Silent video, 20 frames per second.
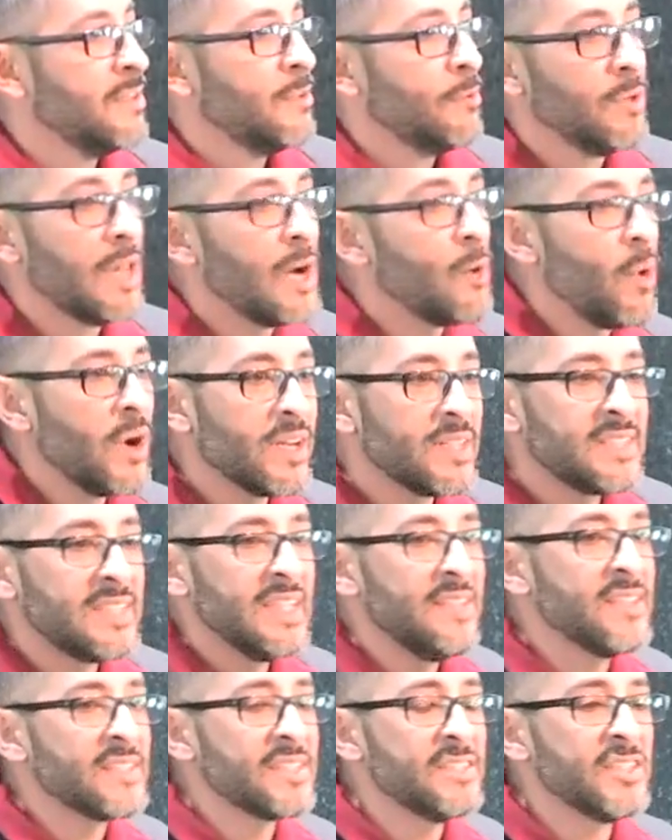Well, I want to
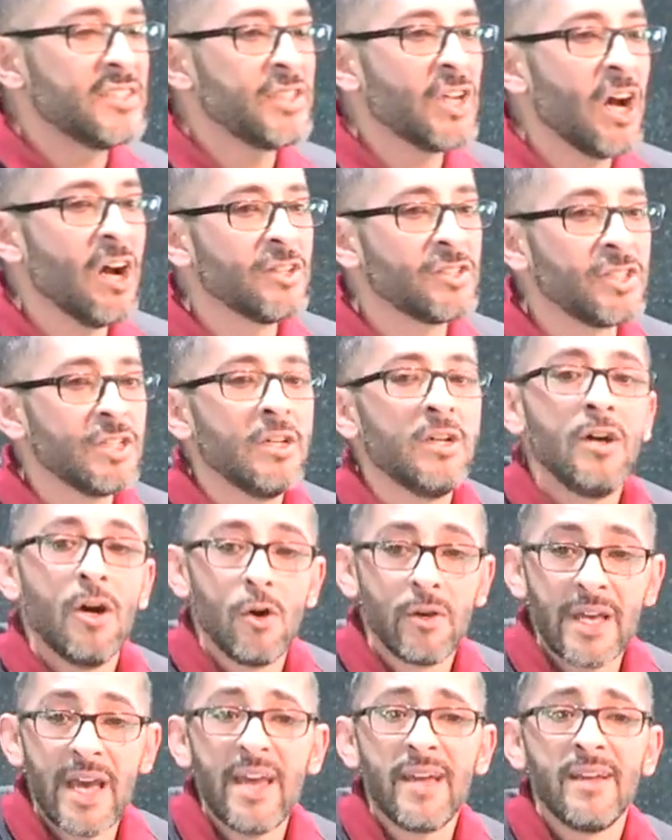see this in the church.
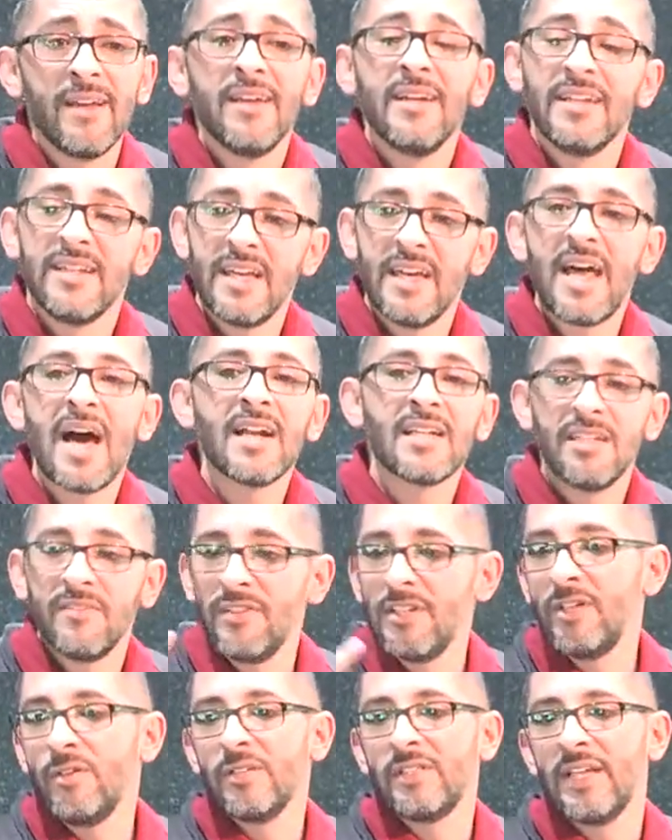Okay, get active
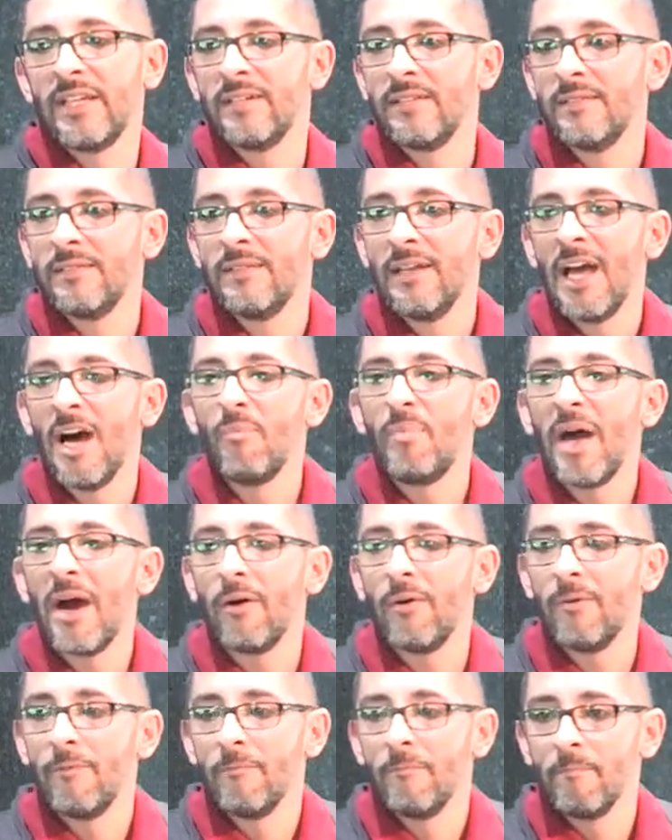and do it then. Help
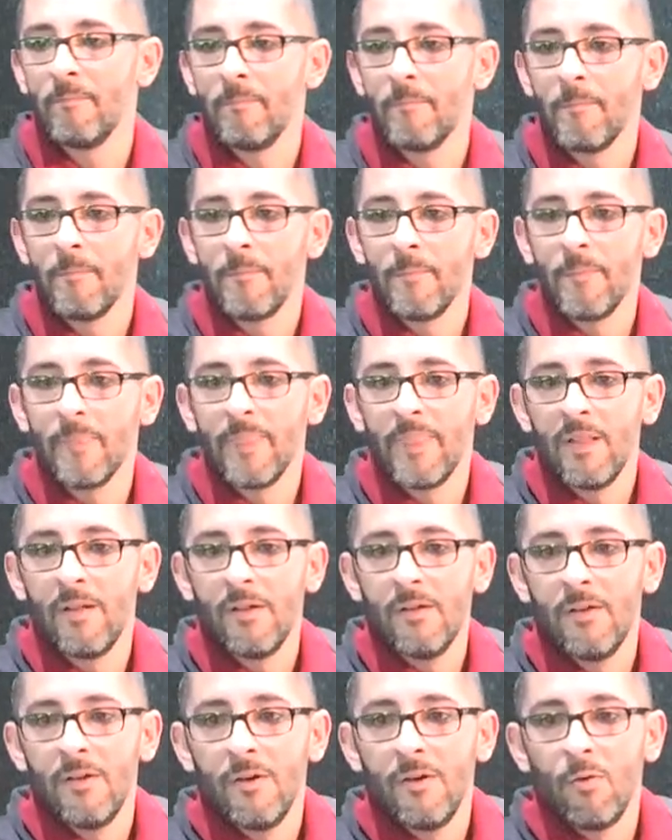out.
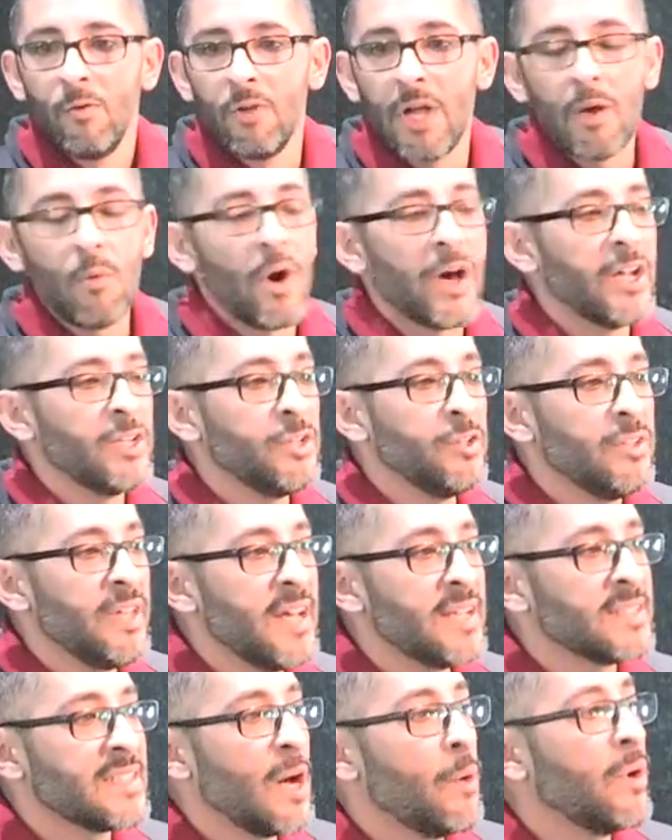Well, I want to do this.